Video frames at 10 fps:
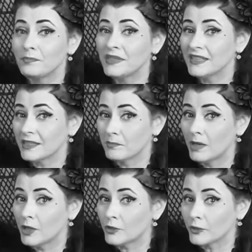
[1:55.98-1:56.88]
Being a
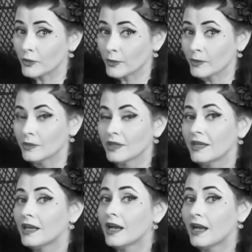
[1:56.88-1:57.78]
modern girl,
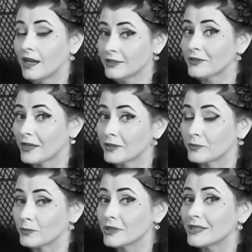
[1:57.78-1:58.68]
I know how to
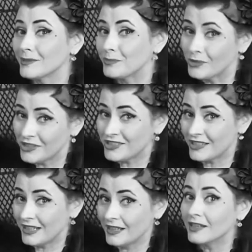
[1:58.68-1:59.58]
really
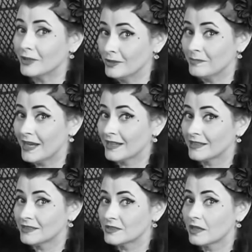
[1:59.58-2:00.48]
appreciate a good
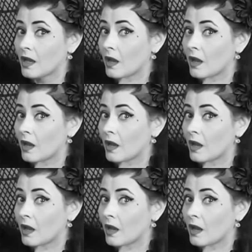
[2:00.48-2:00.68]
package.